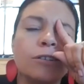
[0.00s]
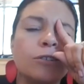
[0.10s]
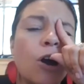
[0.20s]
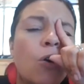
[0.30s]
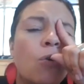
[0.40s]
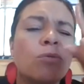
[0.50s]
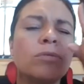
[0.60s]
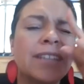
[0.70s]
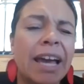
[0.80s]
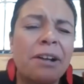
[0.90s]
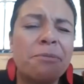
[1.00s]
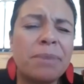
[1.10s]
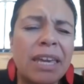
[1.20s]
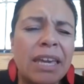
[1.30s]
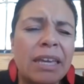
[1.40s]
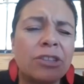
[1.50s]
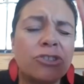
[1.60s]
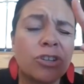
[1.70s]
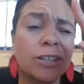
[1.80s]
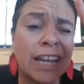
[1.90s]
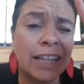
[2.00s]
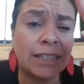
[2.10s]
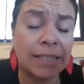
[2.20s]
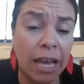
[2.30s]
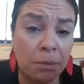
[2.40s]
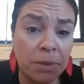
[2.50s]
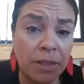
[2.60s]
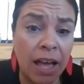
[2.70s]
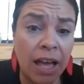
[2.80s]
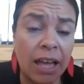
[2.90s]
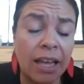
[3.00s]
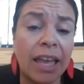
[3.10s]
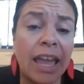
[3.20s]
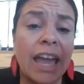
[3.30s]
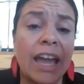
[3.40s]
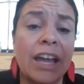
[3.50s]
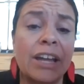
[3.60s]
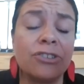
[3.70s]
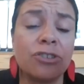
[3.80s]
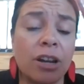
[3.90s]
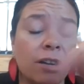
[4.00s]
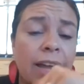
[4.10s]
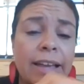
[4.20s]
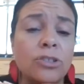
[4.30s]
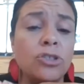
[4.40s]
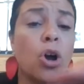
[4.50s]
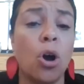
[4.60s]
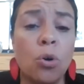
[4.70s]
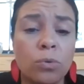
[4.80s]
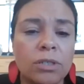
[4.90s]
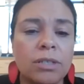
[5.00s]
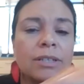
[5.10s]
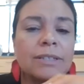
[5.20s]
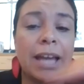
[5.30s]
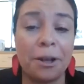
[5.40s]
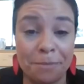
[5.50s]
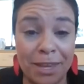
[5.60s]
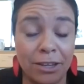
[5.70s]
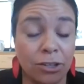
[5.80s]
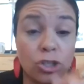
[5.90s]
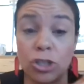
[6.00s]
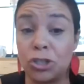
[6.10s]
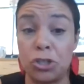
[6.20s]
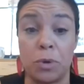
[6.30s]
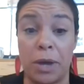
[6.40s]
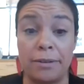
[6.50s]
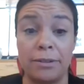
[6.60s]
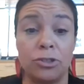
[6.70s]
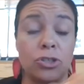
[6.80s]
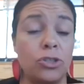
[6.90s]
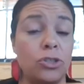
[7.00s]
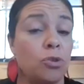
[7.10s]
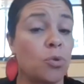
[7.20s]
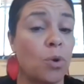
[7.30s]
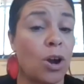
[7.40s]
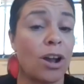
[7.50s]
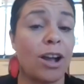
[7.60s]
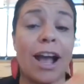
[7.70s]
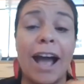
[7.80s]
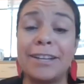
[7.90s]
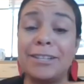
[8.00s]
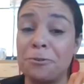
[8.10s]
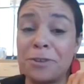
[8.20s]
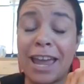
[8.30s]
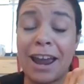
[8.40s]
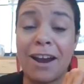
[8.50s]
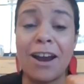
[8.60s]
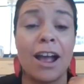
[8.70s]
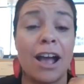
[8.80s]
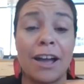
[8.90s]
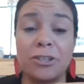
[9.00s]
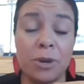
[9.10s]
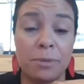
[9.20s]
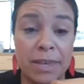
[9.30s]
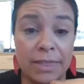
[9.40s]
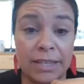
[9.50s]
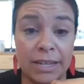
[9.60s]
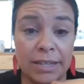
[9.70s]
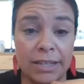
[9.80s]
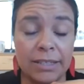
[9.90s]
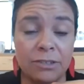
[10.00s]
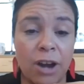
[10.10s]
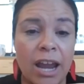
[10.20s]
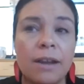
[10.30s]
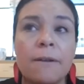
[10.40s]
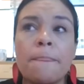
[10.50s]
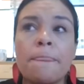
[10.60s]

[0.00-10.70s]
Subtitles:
Don't tell me that you're gonna take the scapula and you're gonna, like, don't tell me, just do it. Just do the work. I don't care. I don't wanna be at the dentist, right?